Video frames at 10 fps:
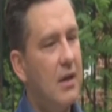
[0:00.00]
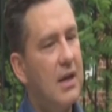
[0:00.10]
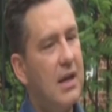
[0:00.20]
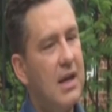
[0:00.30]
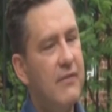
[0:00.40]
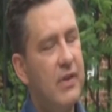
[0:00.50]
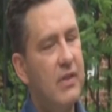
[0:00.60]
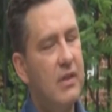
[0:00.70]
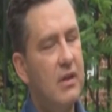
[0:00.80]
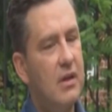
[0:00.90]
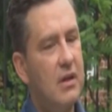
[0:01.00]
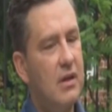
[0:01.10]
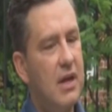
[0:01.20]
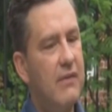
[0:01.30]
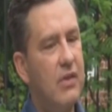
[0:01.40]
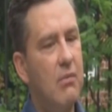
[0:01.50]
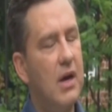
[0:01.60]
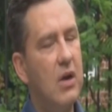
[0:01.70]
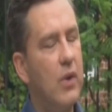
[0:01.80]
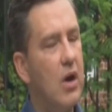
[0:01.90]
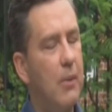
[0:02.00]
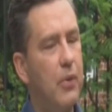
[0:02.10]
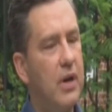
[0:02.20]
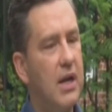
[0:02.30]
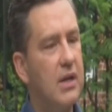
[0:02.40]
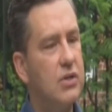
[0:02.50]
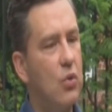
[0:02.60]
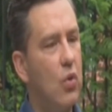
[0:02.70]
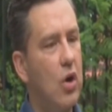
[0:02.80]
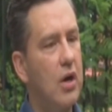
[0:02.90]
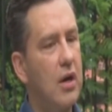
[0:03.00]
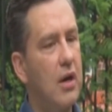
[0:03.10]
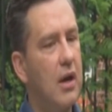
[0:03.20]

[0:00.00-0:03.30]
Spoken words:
that even the money we are putting to work